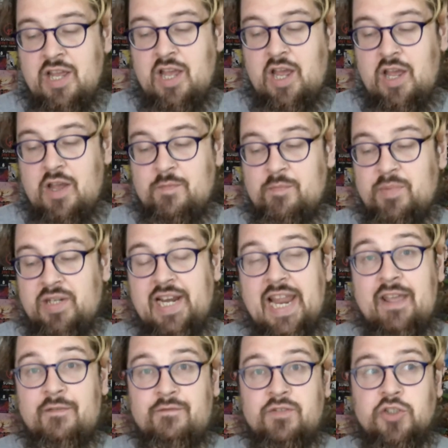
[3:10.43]

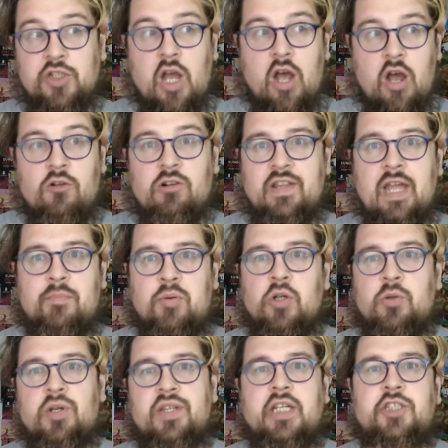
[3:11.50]
Malev are at that
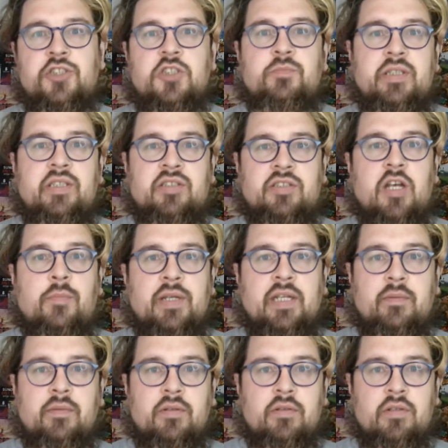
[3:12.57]
point where they should be
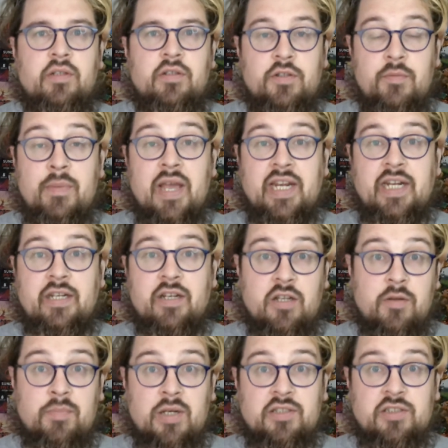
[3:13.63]
subbing the main
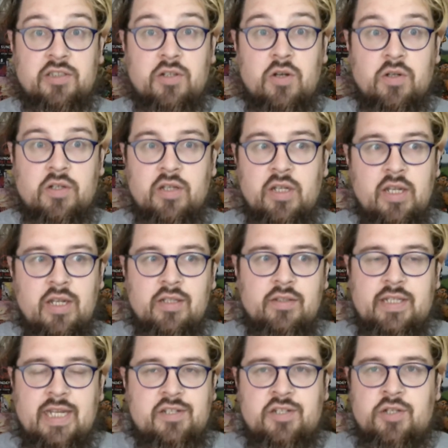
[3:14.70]
of Bloodstock.
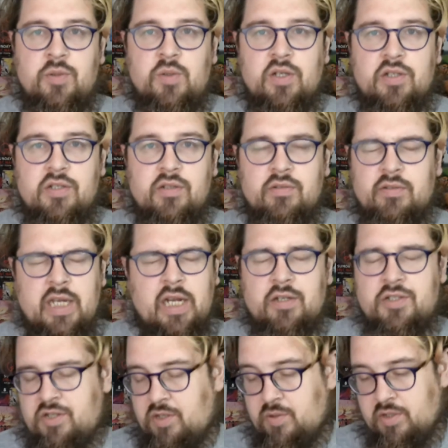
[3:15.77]
They're too good. They
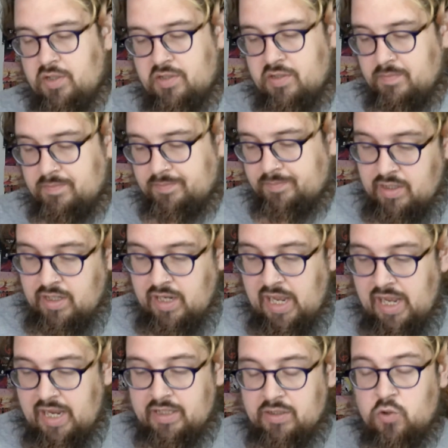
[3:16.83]
are too good.
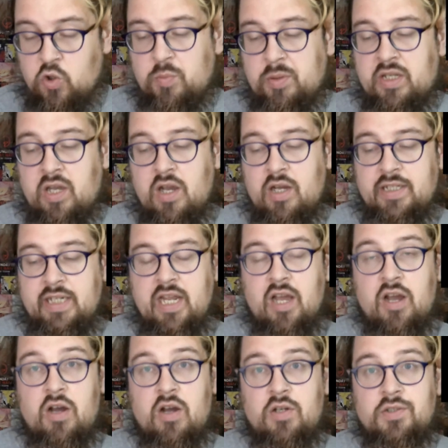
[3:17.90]
And Korpiklaani
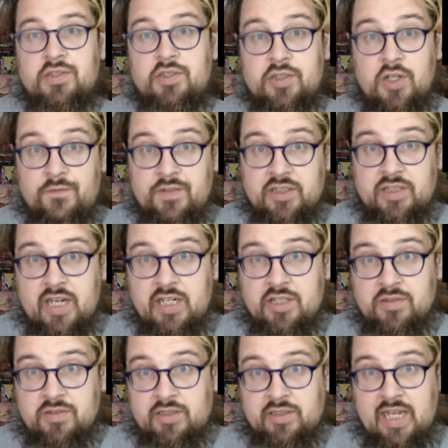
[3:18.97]
are on Sophie stage
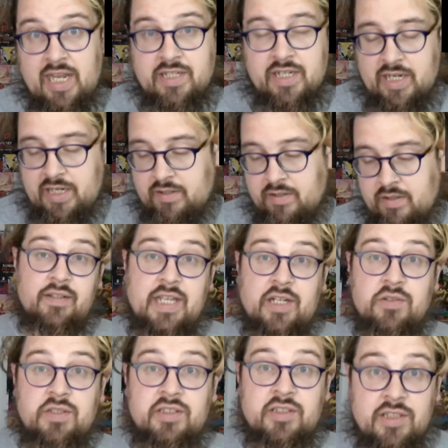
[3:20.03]
on the Saturday. And then
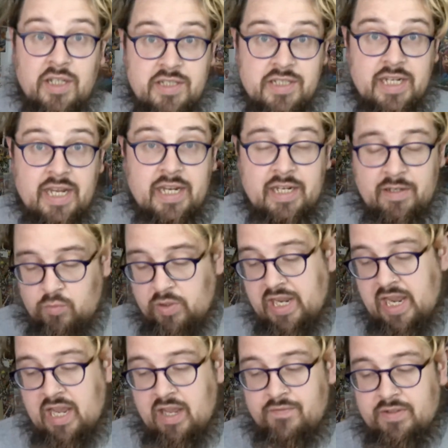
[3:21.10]
on the Sunday we
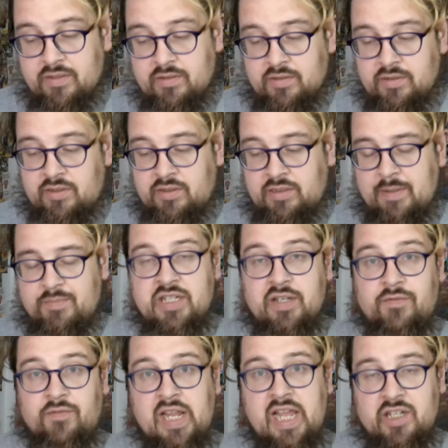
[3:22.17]
have Septic
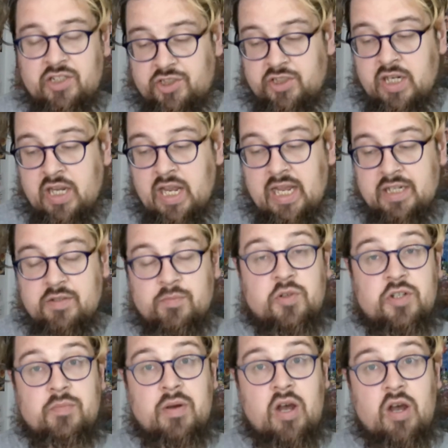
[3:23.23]
Flesh and
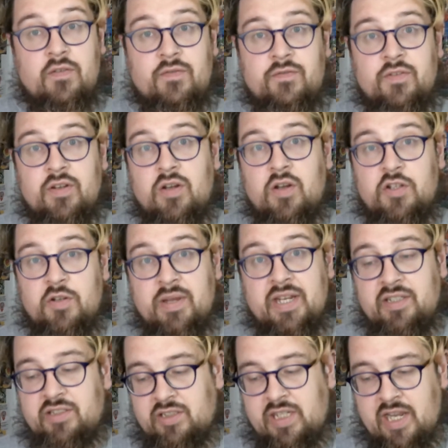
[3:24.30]
Amon Amarth on the
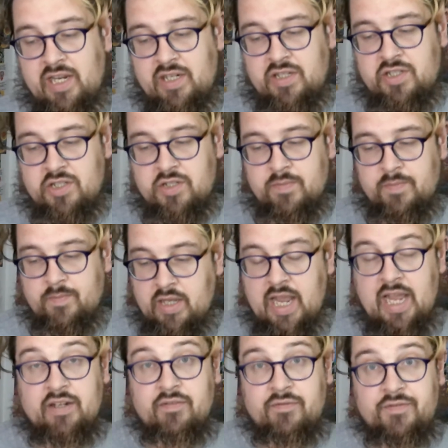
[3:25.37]
main stage,
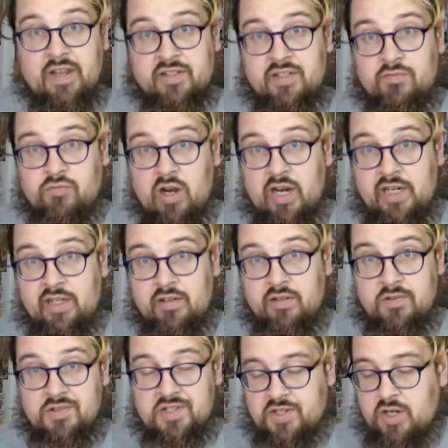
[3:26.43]
and Infected Rain
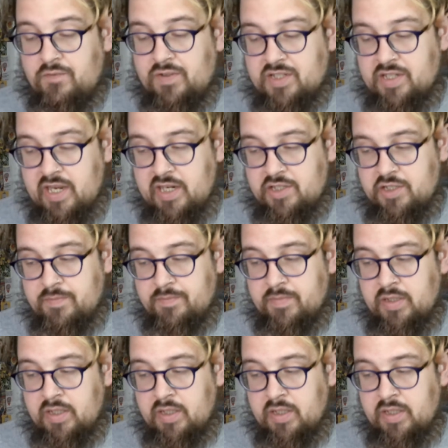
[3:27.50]
on Sophie stage.